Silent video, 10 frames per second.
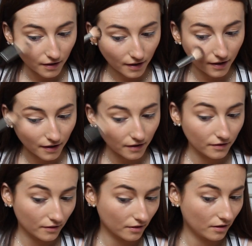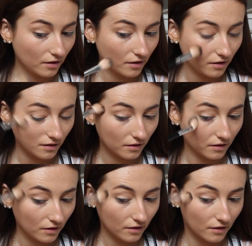And
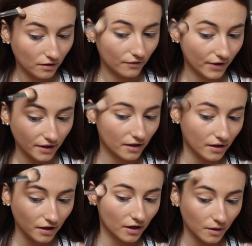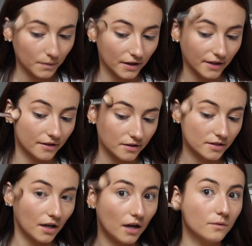right here, where like the
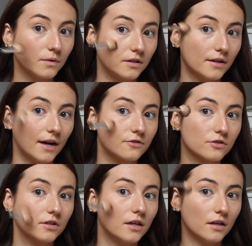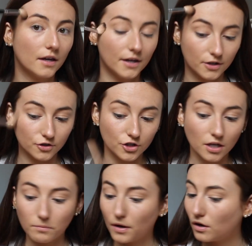sun would naturally hit your
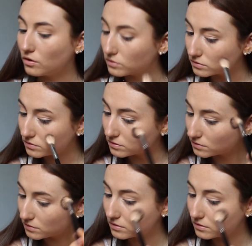cheekbones.